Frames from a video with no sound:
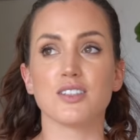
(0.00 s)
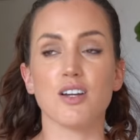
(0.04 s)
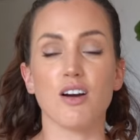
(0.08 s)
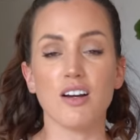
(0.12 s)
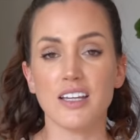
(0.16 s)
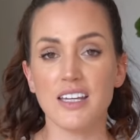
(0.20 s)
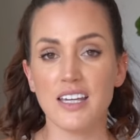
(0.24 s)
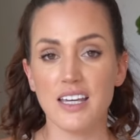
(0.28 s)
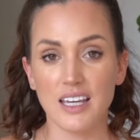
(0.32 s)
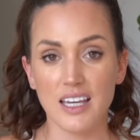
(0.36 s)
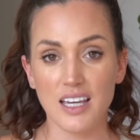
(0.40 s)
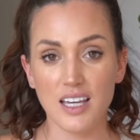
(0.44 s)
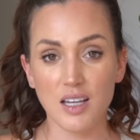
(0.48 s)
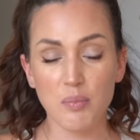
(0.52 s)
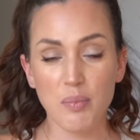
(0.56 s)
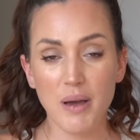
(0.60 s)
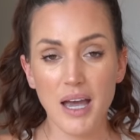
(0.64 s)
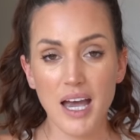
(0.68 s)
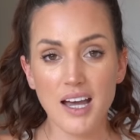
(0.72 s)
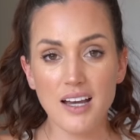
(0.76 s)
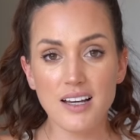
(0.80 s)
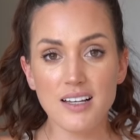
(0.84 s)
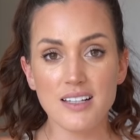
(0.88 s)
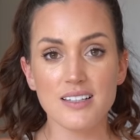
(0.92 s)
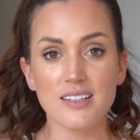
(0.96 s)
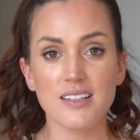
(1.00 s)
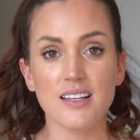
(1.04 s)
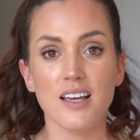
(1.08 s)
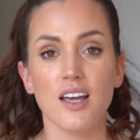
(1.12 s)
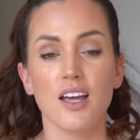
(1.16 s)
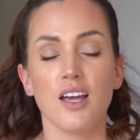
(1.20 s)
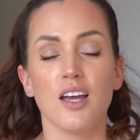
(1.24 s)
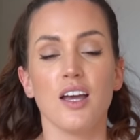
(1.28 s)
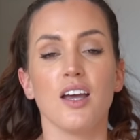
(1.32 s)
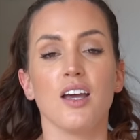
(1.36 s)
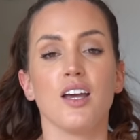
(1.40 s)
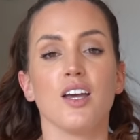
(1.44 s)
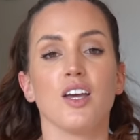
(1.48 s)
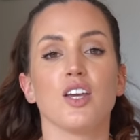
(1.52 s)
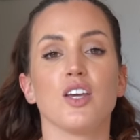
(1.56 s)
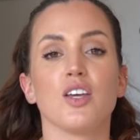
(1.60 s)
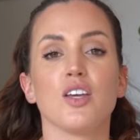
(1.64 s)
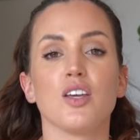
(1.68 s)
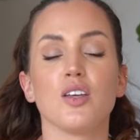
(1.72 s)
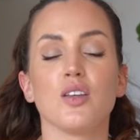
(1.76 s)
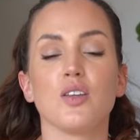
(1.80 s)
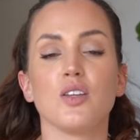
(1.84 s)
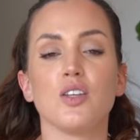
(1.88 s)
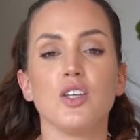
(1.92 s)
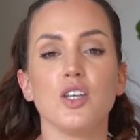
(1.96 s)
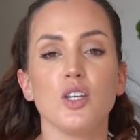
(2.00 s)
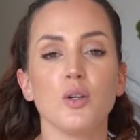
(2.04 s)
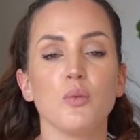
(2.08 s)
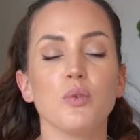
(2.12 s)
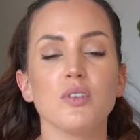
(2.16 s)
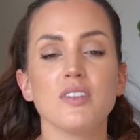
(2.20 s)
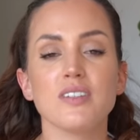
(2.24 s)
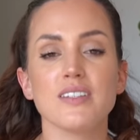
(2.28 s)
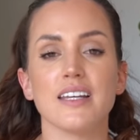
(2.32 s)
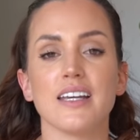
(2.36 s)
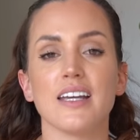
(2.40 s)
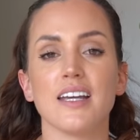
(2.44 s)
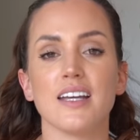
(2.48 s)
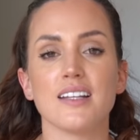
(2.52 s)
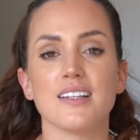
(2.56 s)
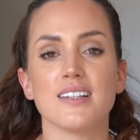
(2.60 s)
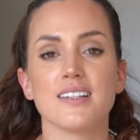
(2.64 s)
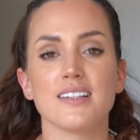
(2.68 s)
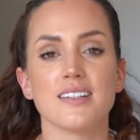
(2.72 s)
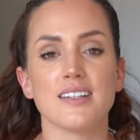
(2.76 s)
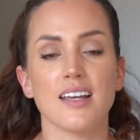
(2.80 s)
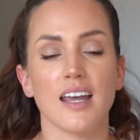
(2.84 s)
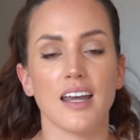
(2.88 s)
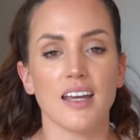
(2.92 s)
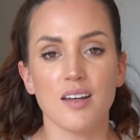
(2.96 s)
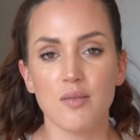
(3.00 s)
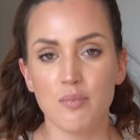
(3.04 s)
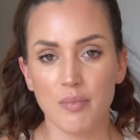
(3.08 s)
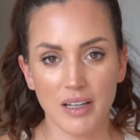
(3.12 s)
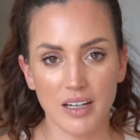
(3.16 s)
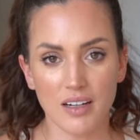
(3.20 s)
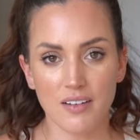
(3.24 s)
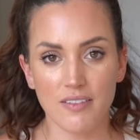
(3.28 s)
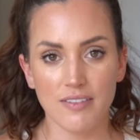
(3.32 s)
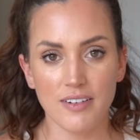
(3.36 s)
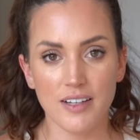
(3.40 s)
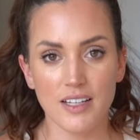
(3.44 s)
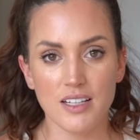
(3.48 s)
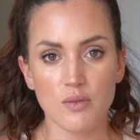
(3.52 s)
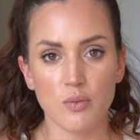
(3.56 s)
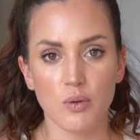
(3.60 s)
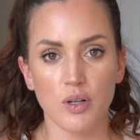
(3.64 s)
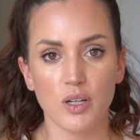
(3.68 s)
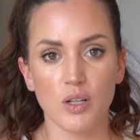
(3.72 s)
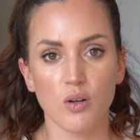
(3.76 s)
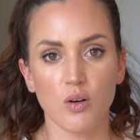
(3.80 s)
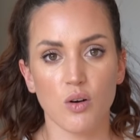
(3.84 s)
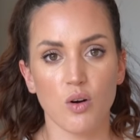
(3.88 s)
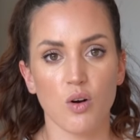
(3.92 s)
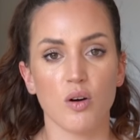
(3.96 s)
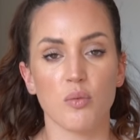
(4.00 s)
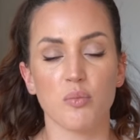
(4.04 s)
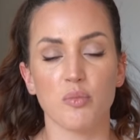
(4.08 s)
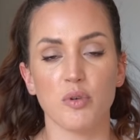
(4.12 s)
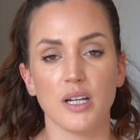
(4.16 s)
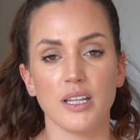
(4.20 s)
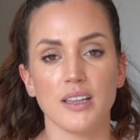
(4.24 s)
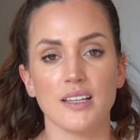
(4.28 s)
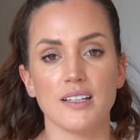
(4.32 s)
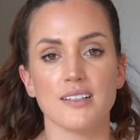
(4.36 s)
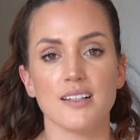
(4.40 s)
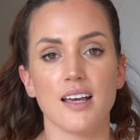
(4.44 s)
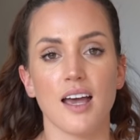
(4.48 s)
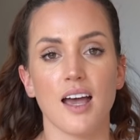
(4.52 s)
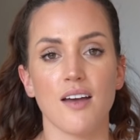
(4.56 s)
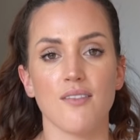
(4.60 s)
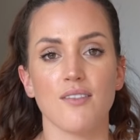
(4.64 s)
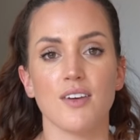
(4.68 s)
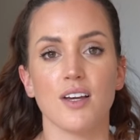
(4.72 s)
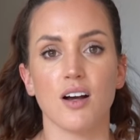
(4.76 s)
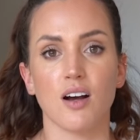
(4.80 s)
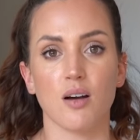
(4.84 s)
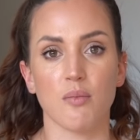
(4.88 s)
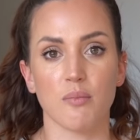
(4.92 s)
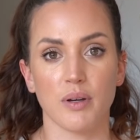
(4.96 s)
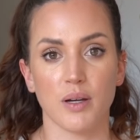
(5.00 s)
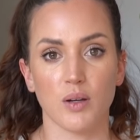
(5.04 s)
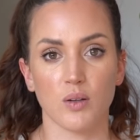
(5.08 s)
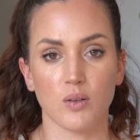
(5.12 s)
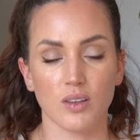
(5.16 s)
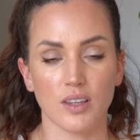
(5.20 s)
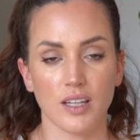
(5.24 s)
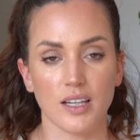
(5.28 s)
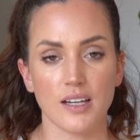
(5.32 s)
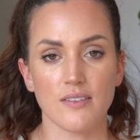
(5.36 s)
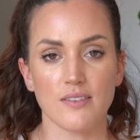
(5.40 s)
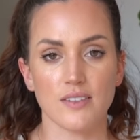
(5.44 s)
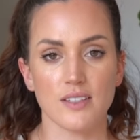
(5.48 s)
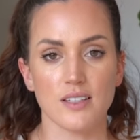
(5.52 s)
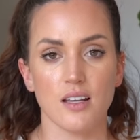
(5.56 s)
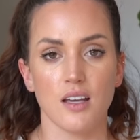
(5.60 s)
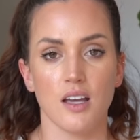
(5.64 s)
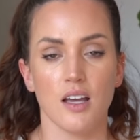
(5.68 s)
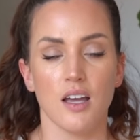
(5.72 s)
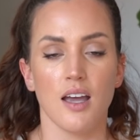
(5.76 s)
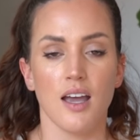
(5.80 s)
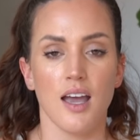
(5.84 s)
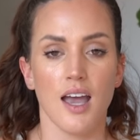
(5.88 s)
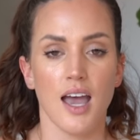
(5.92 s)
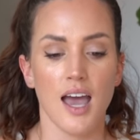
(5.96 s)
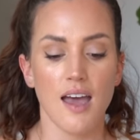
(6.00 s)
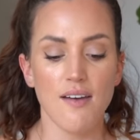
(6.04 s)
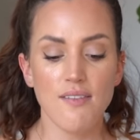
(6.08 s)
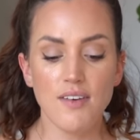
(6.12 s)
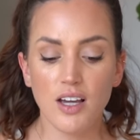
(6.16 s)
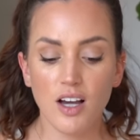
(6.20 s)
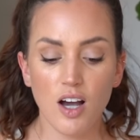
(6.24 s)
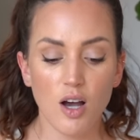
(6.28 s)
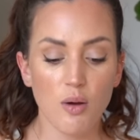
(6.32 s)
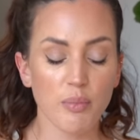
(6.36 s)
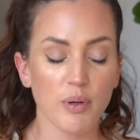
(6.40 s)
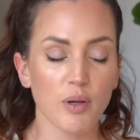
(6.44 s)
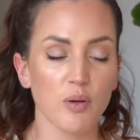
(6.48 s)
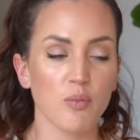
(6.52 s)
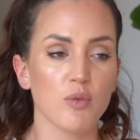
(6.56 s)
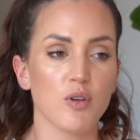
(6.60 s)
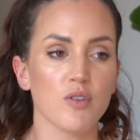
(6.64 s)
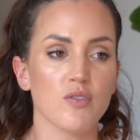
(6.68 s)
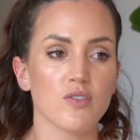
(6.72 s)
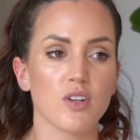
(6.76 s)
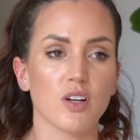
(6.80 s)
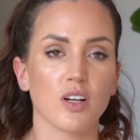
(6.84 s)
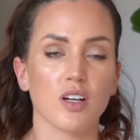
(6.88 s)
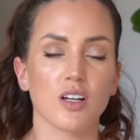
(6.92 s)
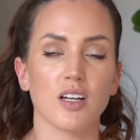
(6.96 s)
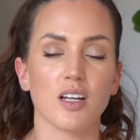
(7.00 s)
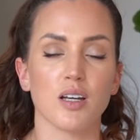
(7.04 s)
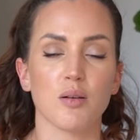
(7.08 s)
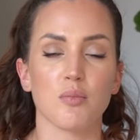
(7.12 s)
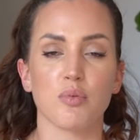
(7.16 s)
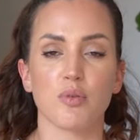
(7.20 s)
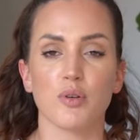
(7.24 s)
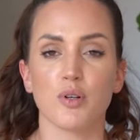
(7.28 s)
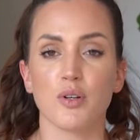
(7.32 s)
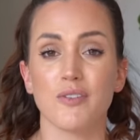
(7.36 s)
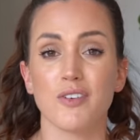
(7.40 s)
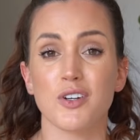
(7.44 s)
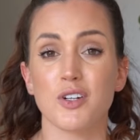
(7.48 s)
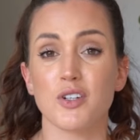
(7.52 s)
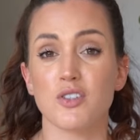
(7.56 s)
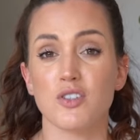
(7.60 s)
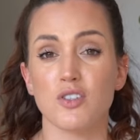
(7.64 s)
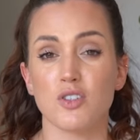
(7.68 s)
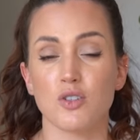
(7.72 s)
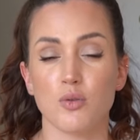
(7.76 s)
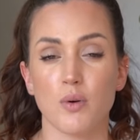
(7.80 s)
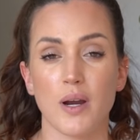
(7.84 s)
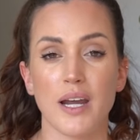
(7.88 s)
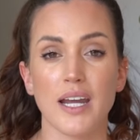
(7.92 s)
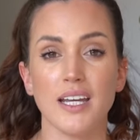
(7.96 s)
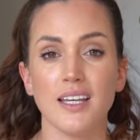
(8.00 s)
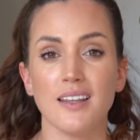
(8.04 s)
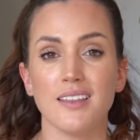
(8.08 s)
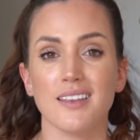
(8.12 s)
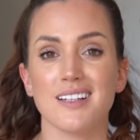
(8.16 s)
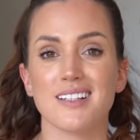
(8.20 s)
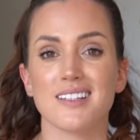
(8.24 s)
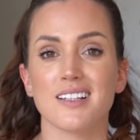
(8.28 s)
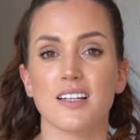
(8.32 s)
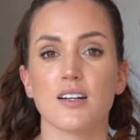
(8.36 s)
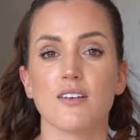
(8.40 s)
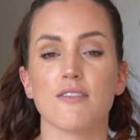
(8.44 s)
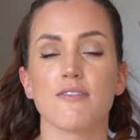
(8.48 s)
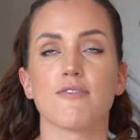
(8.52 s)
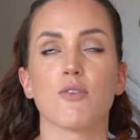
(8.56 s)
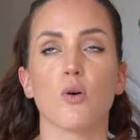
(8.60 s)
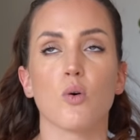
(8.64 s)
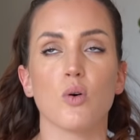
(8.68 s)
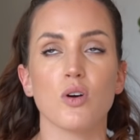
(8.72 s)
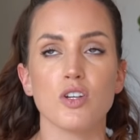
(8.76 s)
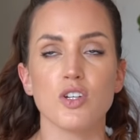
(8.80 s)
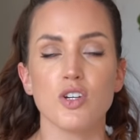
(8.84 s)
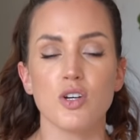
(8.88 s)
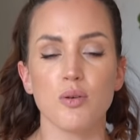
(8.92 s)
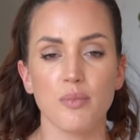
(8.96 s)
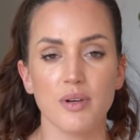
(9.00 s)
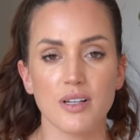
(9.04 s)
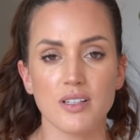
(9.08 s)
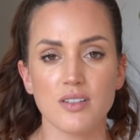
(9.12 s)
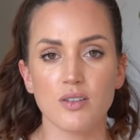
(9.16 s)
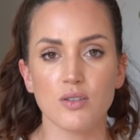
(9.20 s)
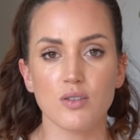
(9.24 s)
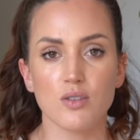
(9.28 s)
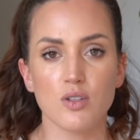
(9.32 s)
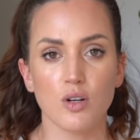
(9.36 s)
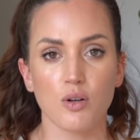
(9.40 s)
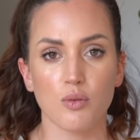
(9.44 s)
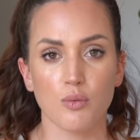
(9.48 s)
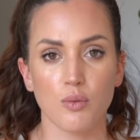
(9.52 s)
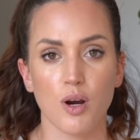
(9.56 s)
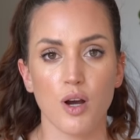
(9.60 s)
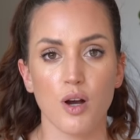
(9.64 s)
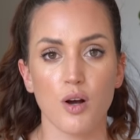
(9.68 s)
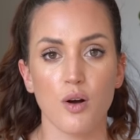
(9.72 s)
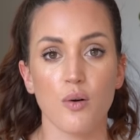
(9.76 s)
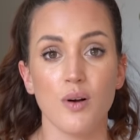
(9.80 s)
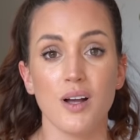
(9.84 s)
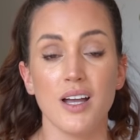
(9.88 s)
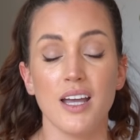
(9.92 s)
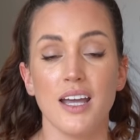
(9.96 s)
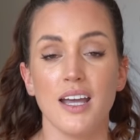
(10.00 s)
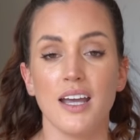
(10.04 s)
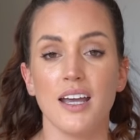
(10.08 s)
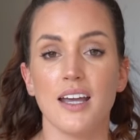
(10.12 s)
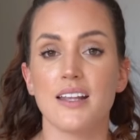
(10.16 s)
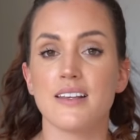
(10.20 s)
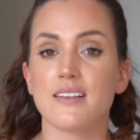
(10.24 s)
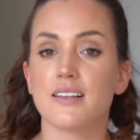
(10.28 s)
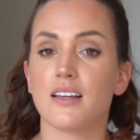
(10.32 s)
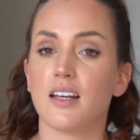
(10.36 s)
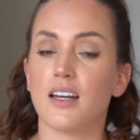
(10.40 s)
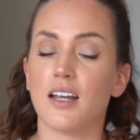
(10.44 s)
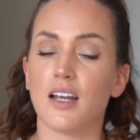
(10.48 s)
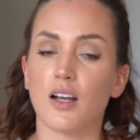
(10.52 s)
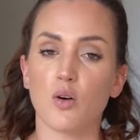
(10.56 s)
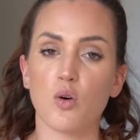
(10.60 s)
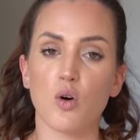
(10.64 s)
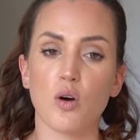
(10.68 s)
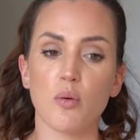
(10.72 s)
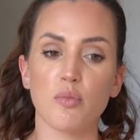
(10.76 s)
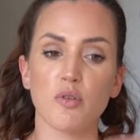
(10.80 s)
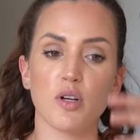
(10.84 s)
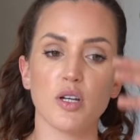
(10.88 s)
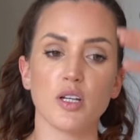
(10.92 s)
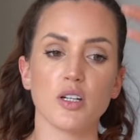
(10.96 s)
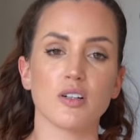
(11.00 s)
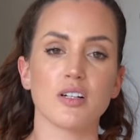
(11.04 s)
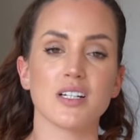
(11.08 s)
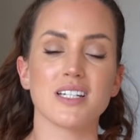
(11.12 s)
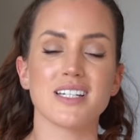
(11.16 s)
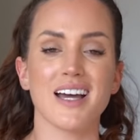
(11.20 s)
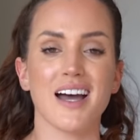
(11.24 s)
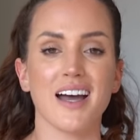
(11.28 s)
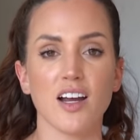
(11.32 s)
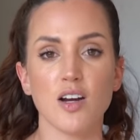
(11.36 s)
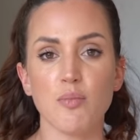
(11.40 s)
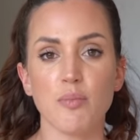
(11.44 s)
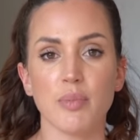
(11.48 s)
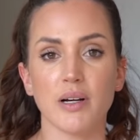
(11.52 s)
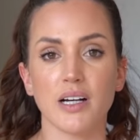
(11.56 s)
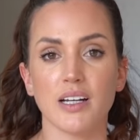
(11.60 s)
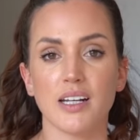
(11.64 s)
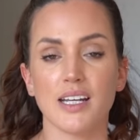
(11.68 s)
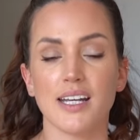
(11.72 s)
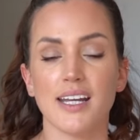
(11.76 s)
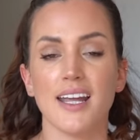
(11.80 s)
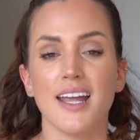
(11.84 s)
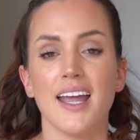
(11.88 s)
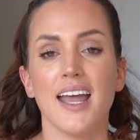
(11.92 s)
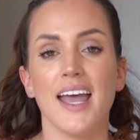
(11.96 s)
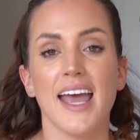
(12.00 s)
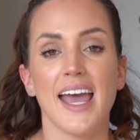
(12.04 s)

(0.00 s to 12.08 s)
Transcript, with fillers: donkey kickbacks, you will see insane benefits when you incorporate these heavy compound lifts. Heavy compound moves are gonna improve your strength, it's gonna force your muscle to grow, it's gonna incorporate your entire body,